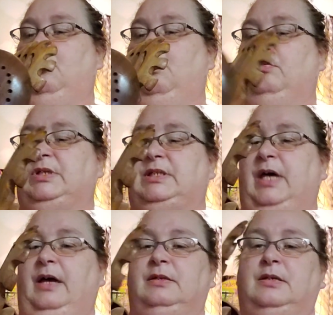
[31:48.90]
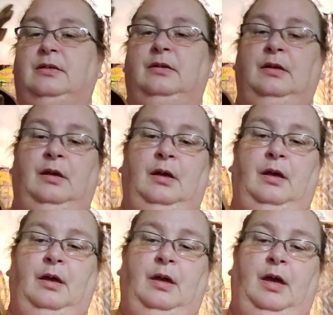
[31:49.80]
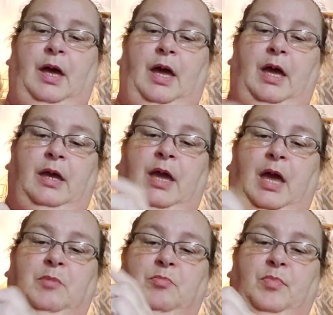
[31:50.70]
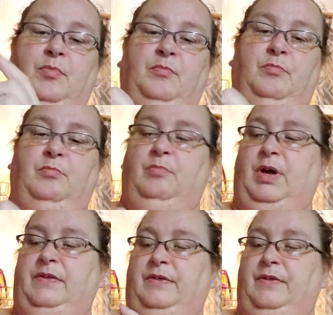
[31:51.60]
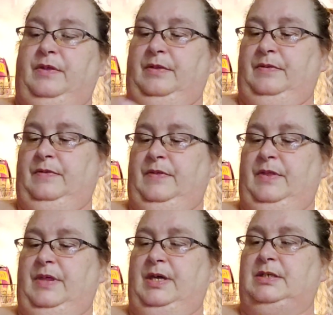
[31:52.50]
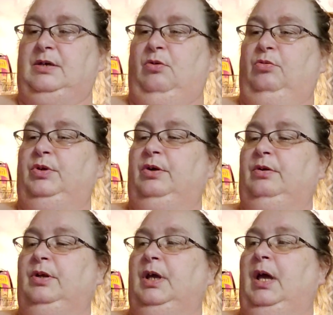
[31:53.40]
whole set. It came with this holder.